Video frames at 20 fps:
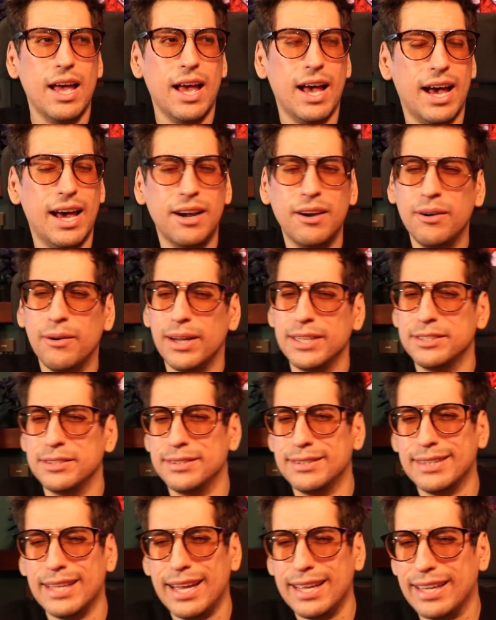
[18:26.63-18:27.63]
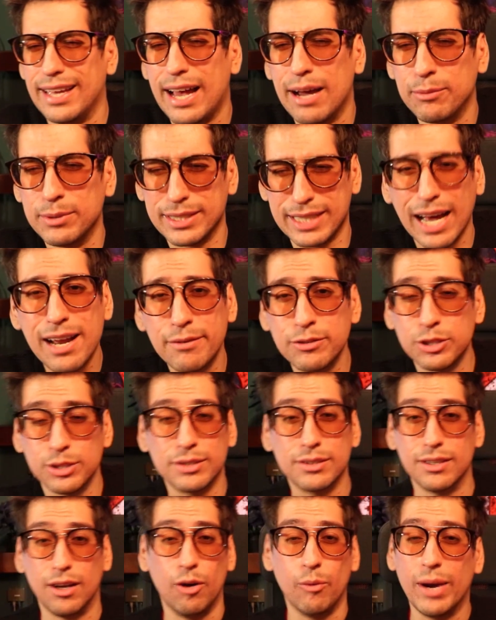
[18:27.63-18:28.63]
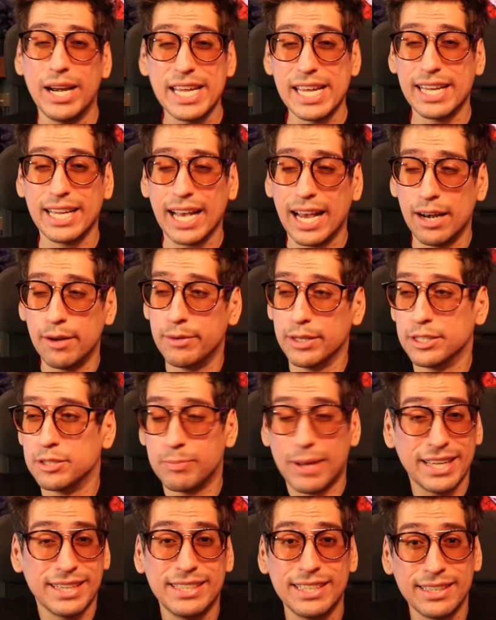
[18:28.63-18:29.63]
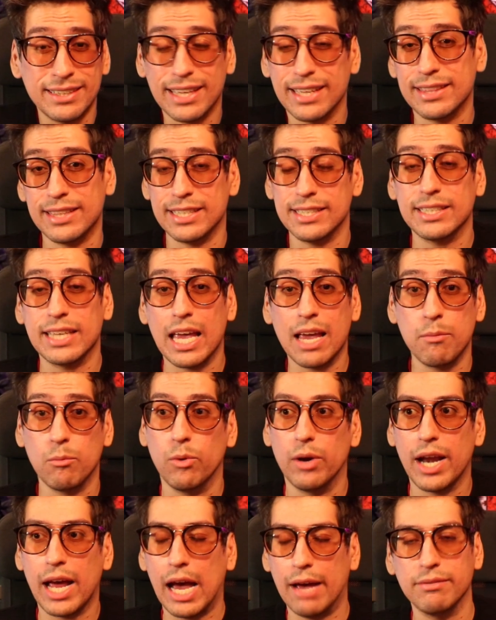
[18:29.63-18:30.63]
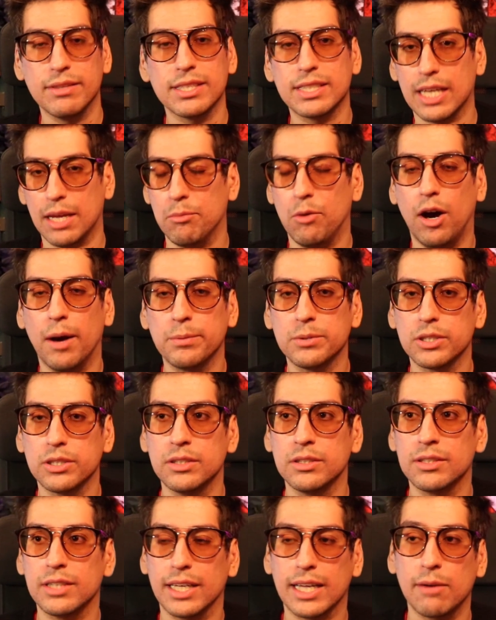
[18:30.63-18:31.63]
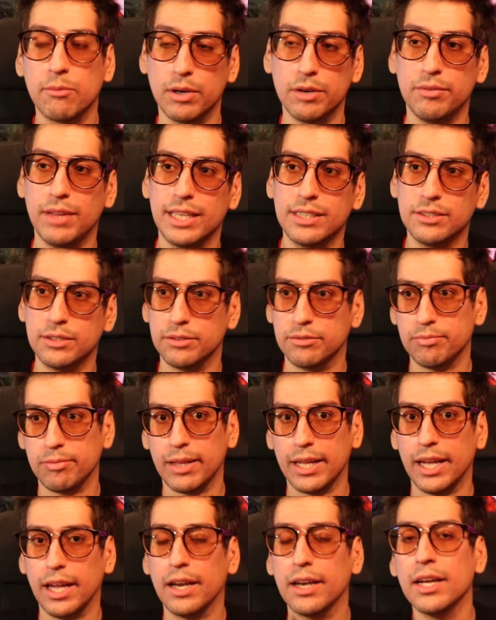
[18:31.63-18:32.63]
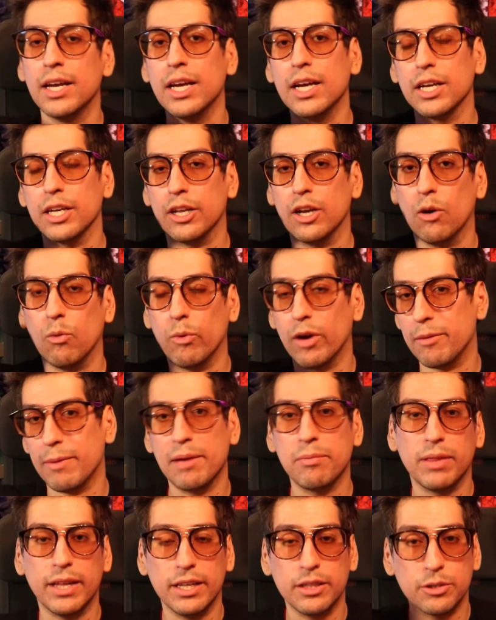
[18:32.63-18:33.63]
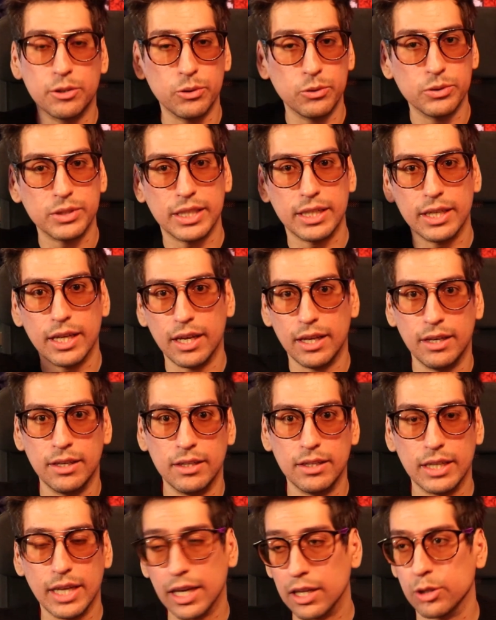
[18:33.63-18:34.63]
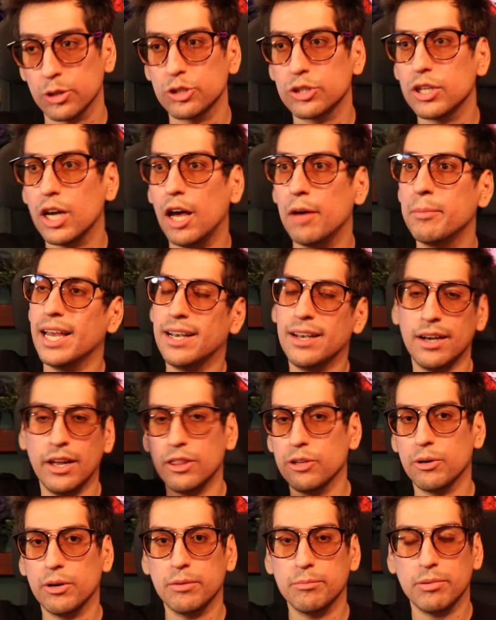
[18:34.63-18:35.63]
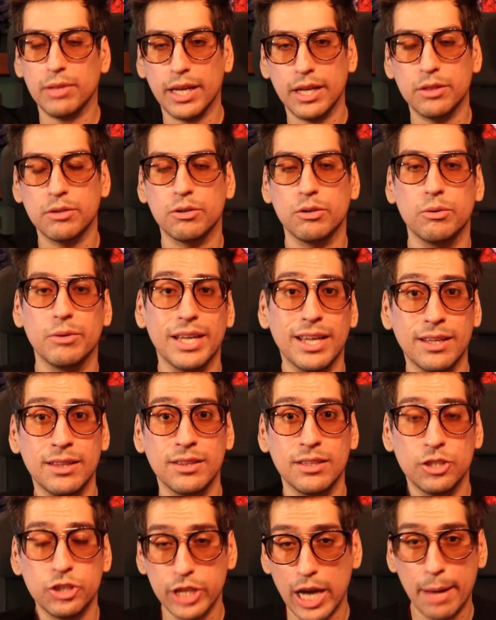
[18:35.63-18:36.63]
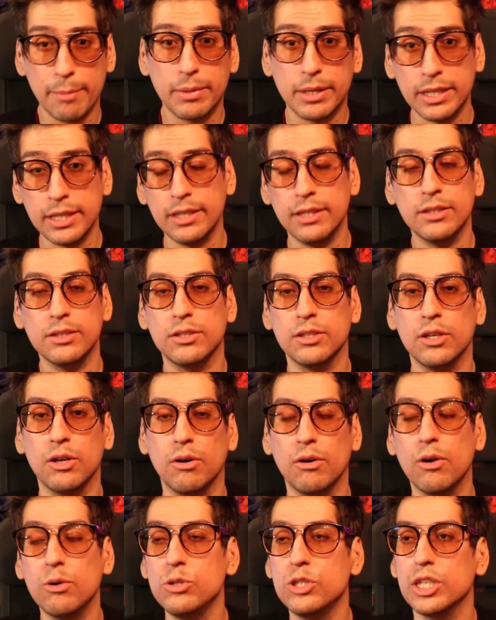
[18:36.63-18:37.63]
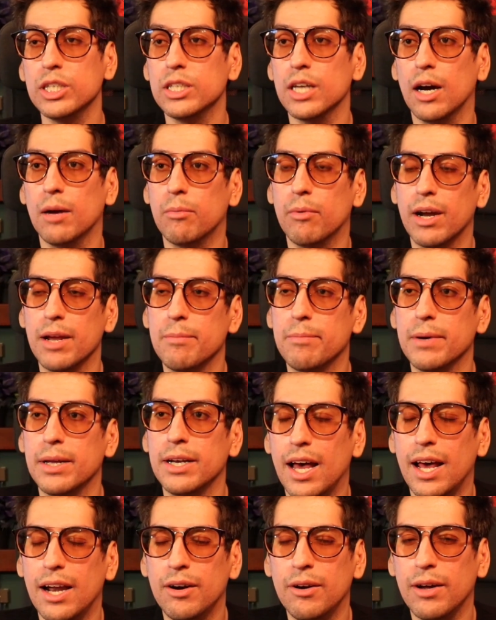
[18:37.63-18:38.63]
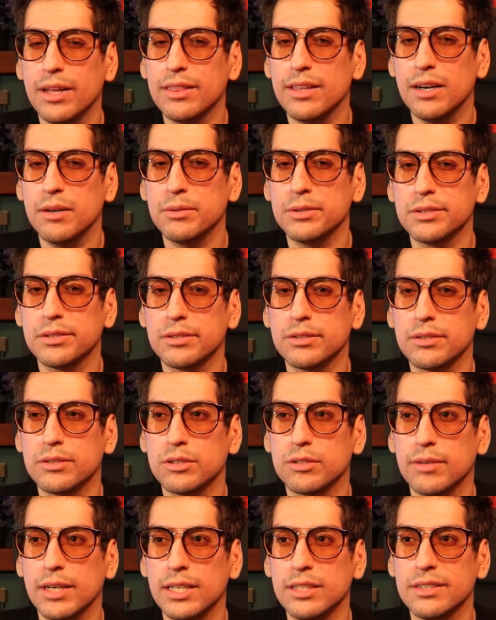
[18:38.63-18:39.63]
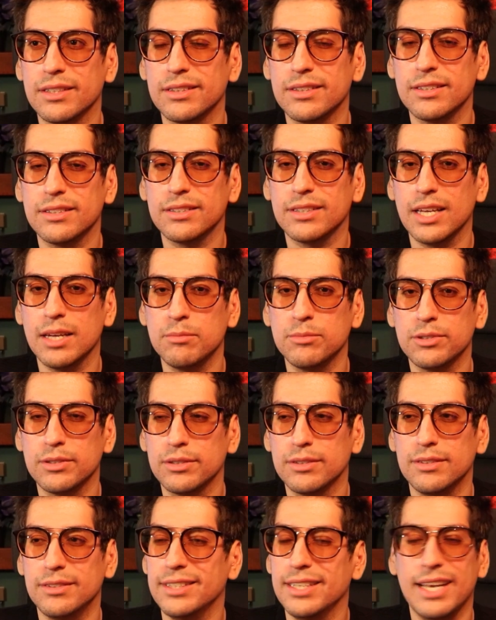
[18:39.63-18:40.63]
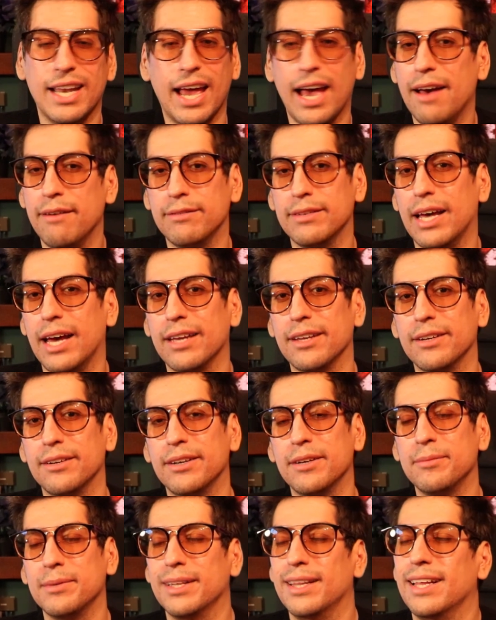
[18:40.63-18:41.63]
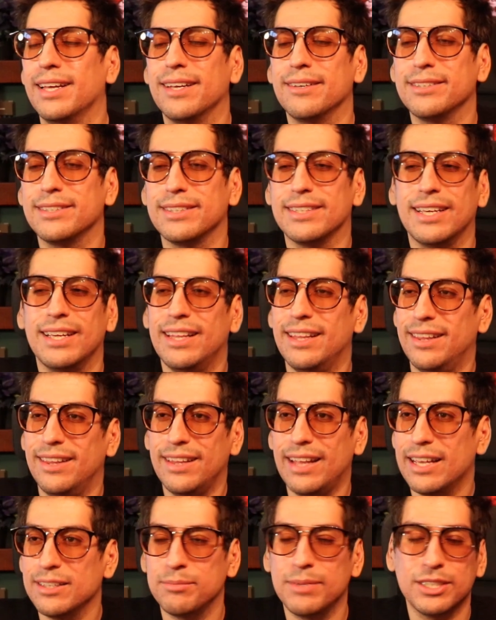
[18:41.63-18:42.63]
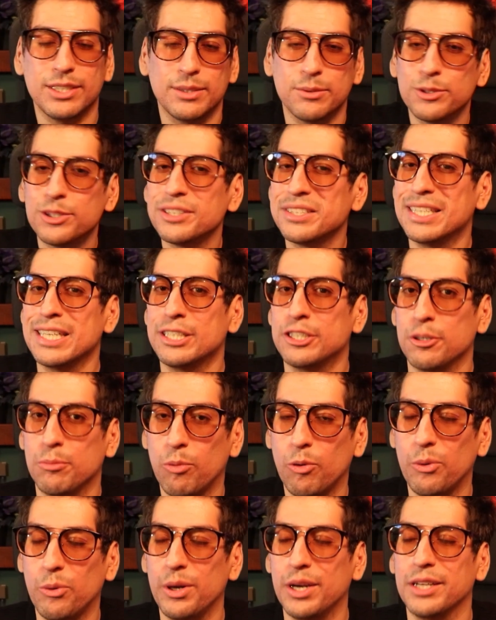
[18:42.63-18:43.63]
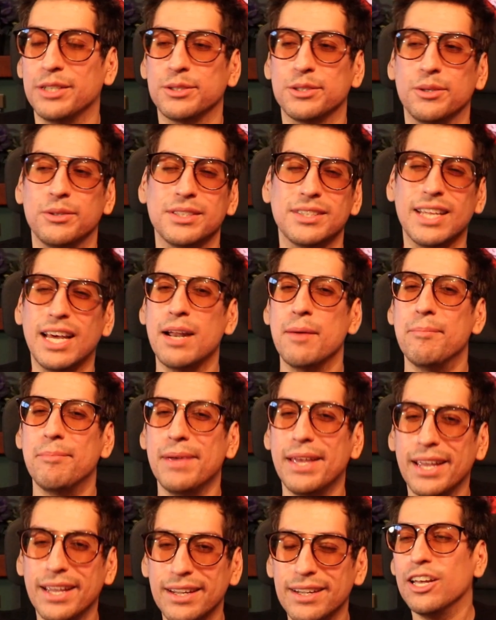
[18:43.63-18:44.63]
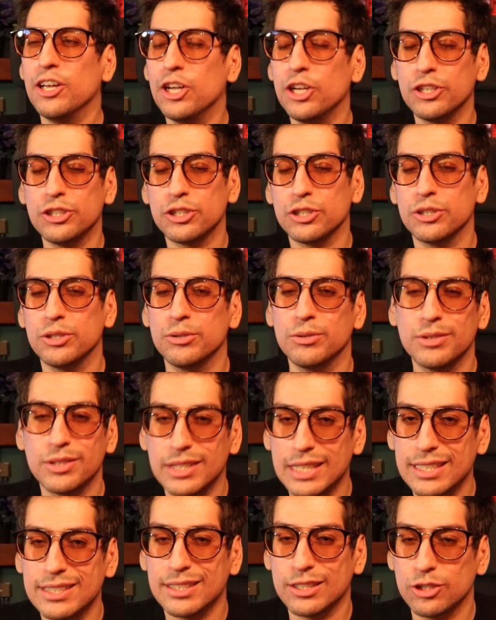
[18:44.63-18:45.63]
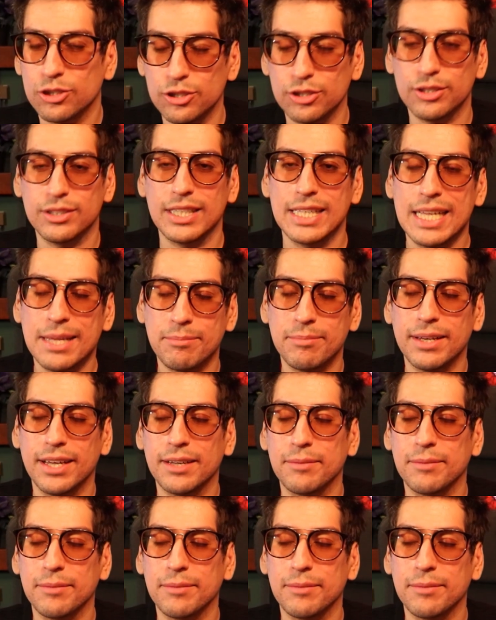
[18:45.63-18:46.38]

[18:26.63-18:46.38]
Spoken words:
I don't know. I was kind of just already kind of expecting that this game would have the same options. Like, I would have liked to have played, one of my playthroughs in the English dub and another playthrough in the Japanese, OG dub, right? But I don't know. I thought it was strange that this game just didn't have that. You know what I mean? Like, as mentioned, it was just disappointing. So it's not a big issue. This is just a nitpick.